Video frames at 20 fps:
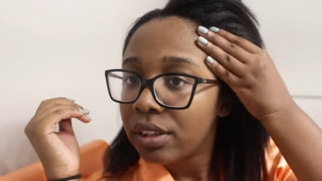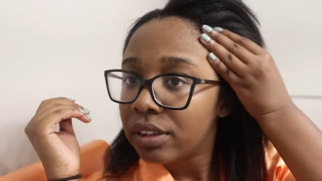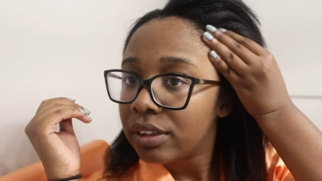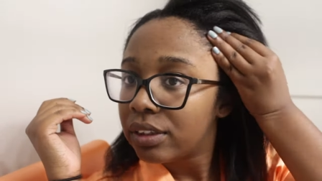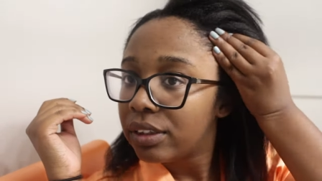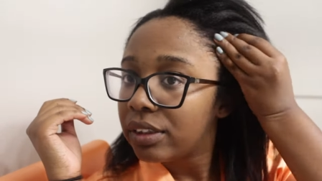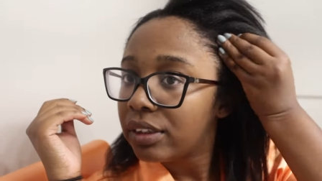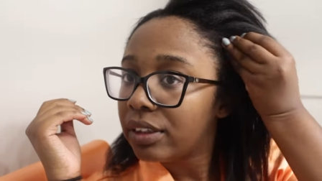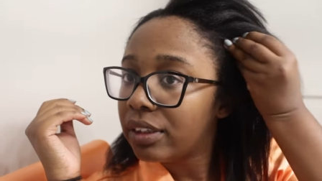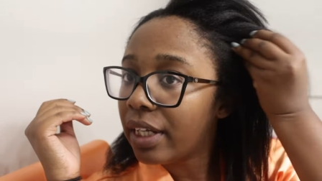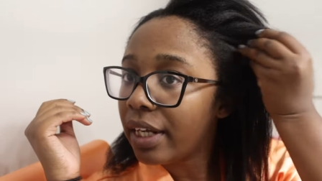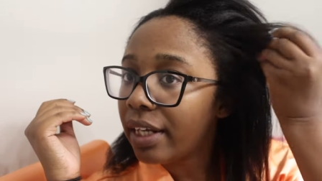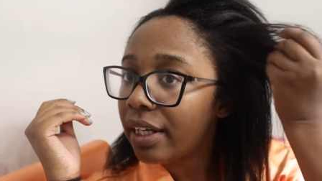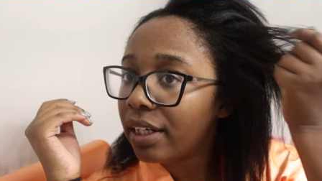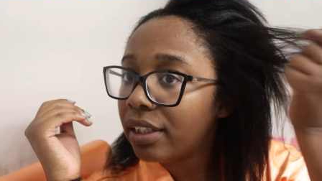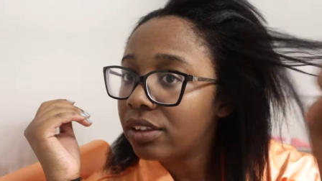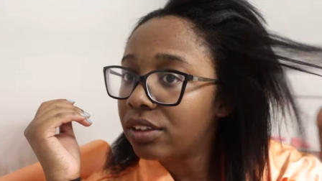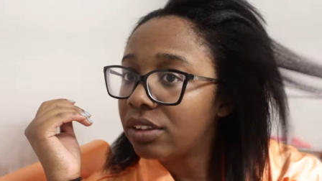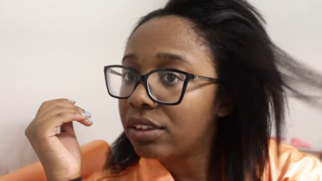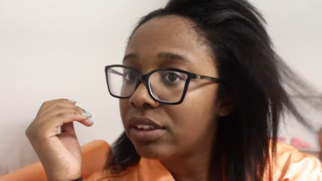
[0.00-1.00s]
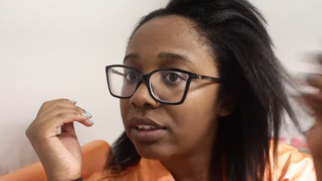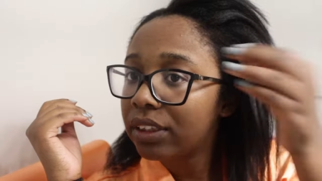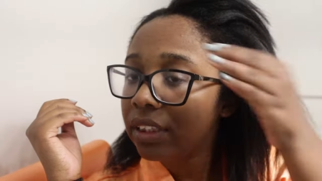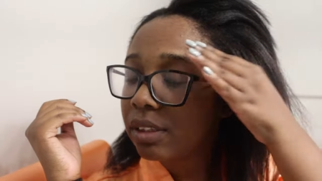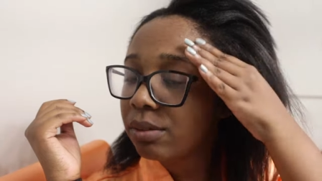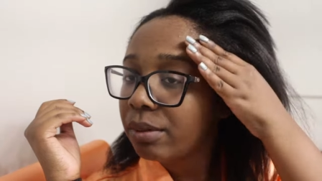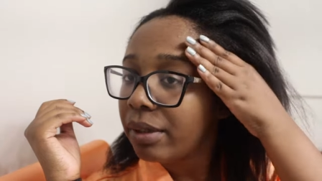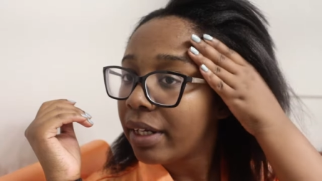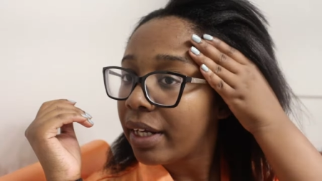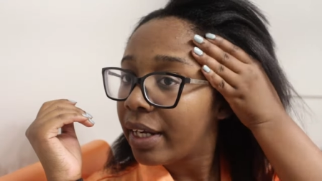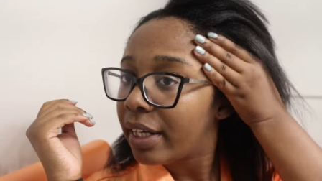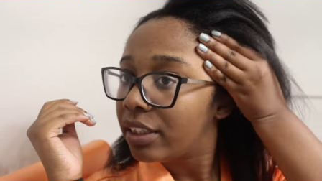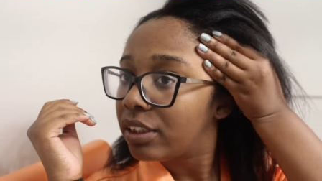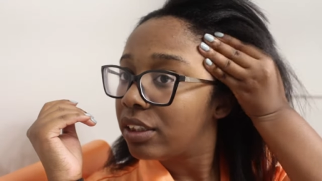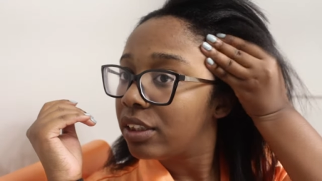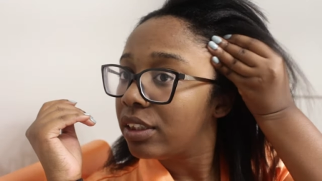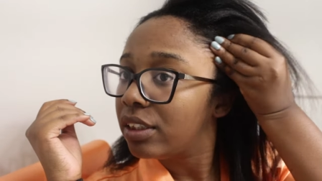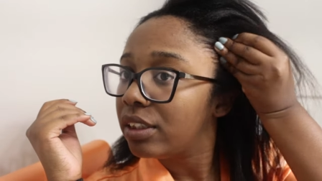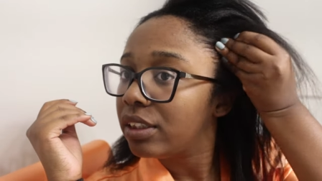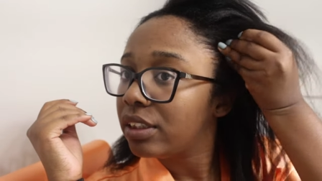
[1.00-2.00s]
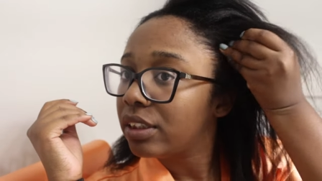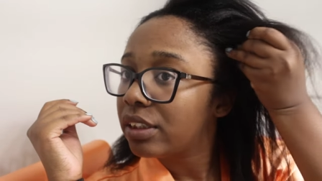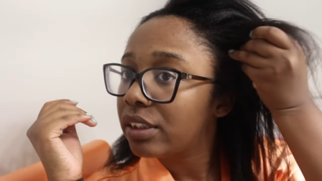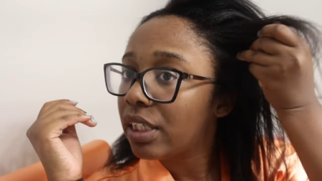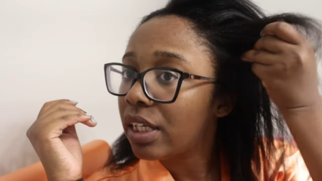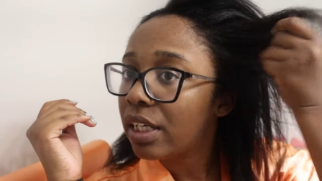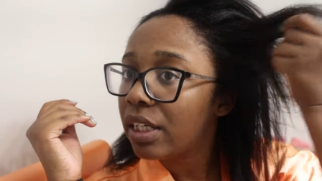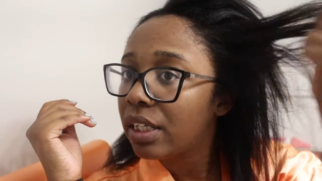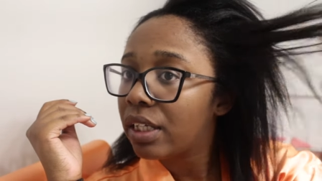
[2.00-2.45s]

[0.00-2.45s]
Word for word: state as you can see my edges